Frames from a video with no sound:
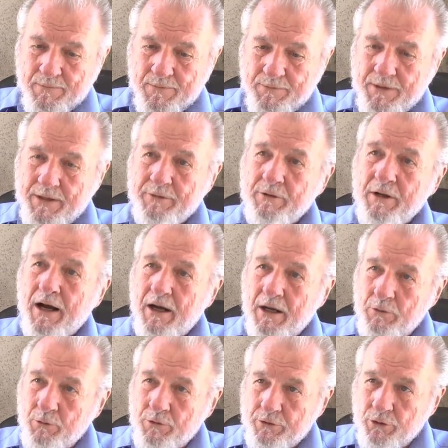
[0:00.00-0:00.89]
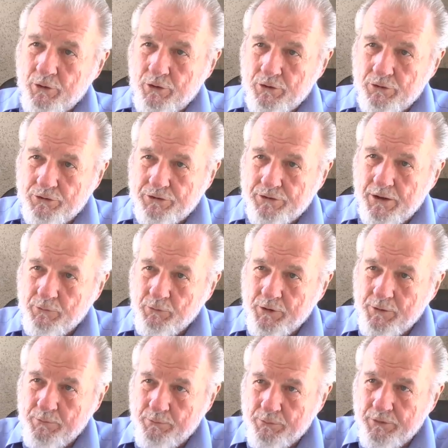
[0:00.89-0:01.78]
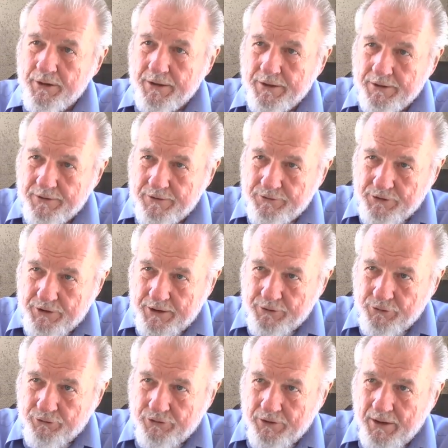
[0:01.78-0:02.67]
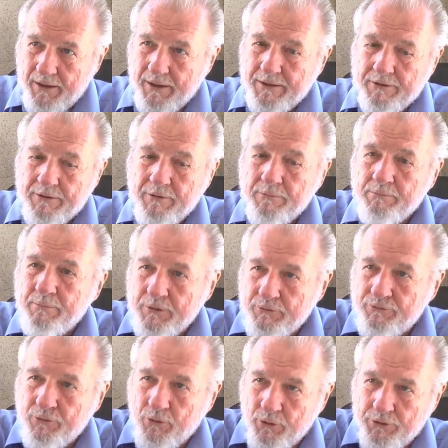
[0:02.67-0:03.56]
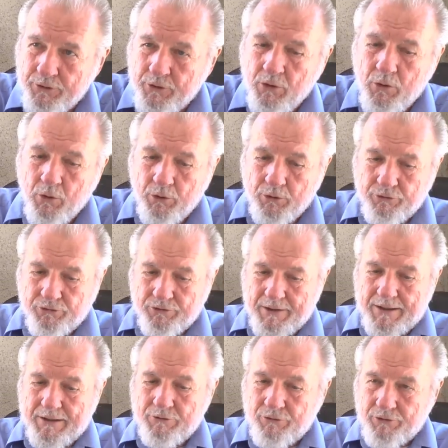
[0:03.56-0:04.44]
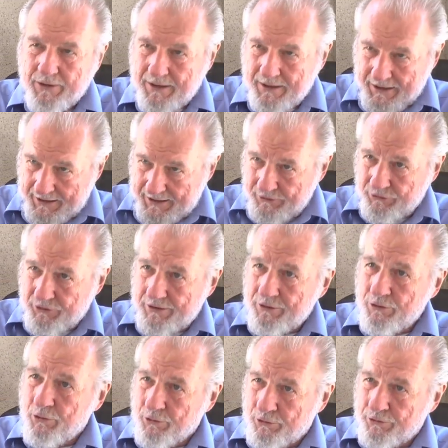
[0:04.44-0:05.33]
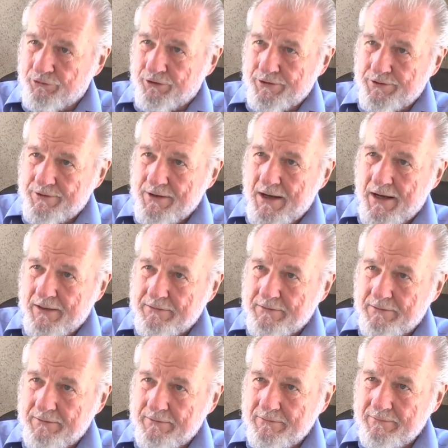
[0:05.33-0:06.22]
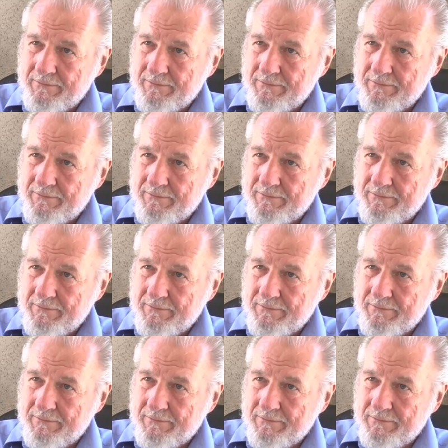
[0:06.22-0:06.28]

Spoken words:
then I would urge that we bring genocide before the courts and say, is it or is it not?